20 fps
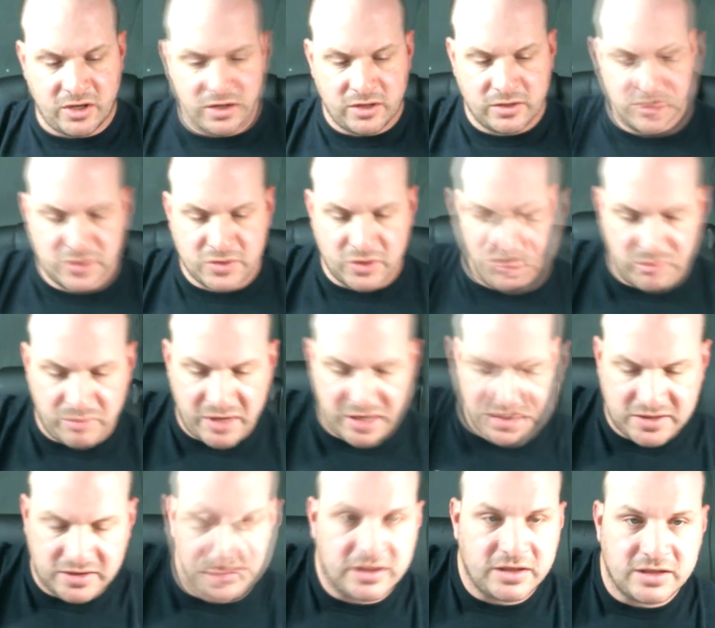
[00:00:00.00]
So
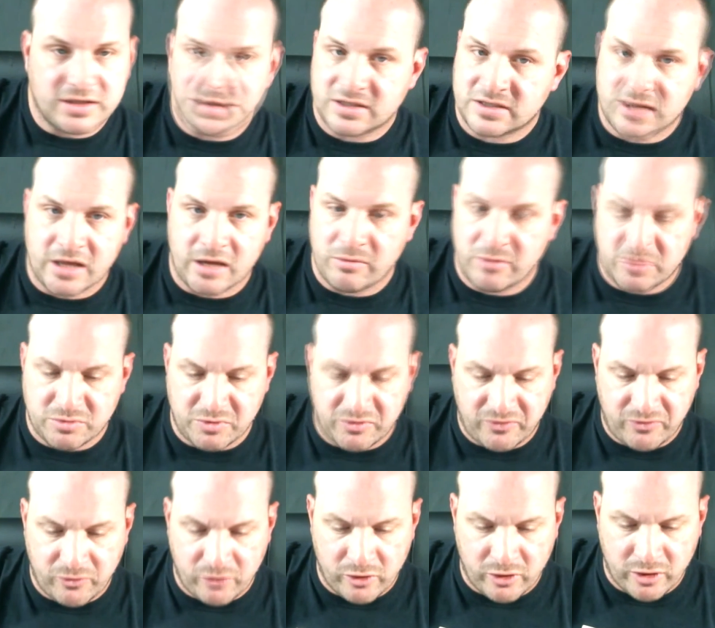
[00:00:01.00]
basically it's the same as
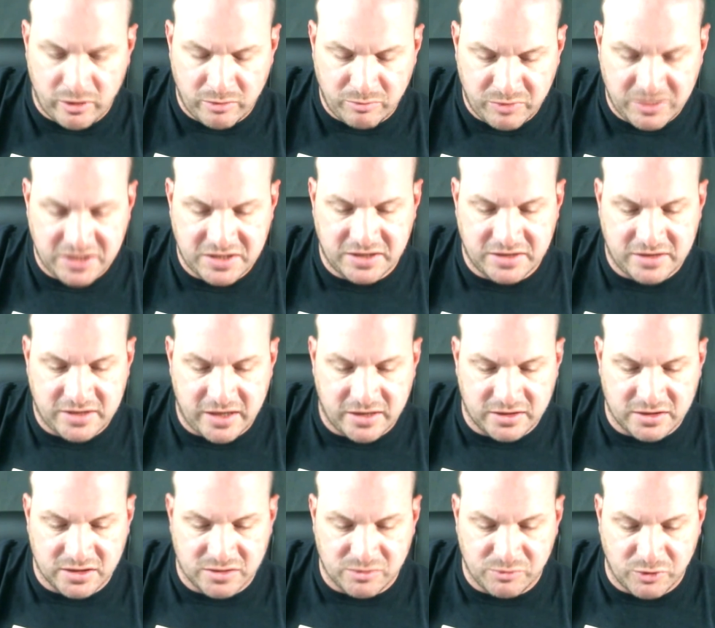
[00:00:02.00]
before. Placing a
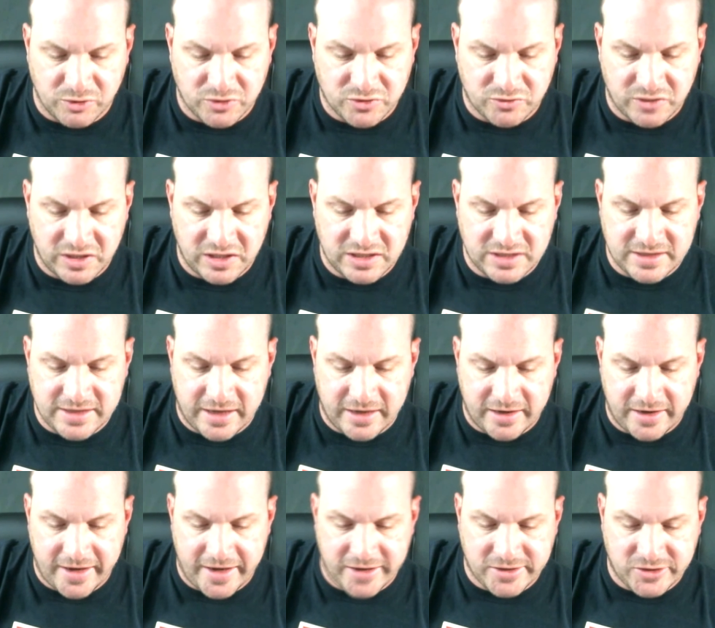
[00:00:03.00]
toxic smokescreen is not
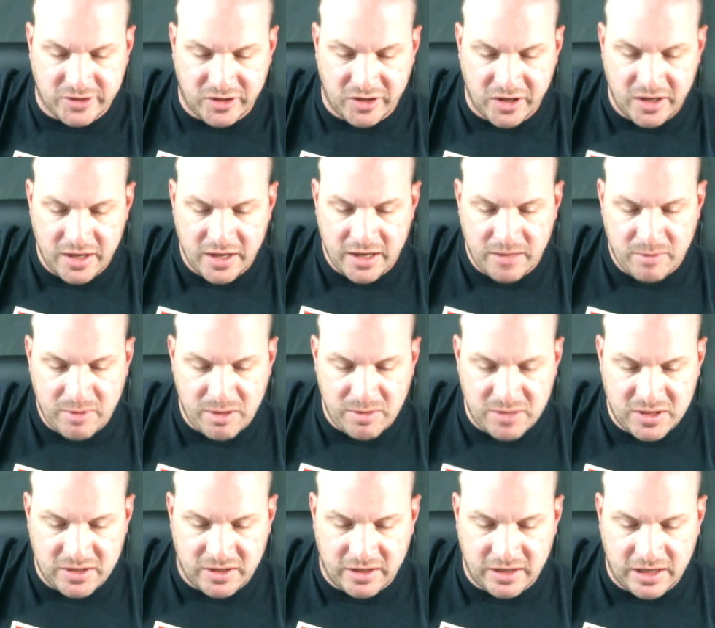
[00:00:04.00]
an action. It may
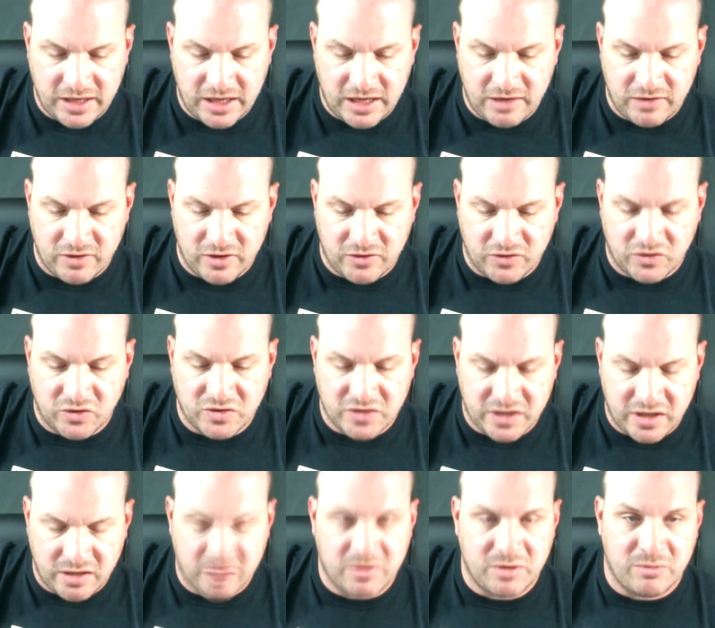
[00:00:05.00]
be done even if there's
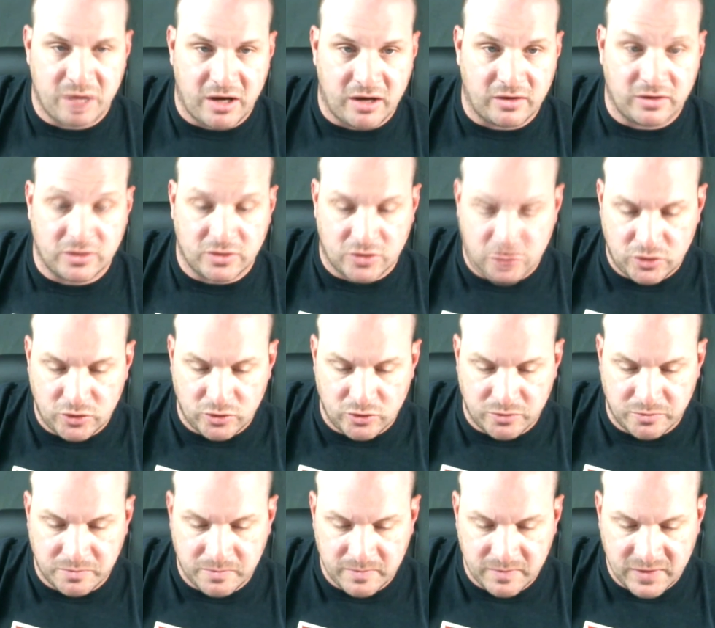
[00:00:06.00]
an enemy model in the cube.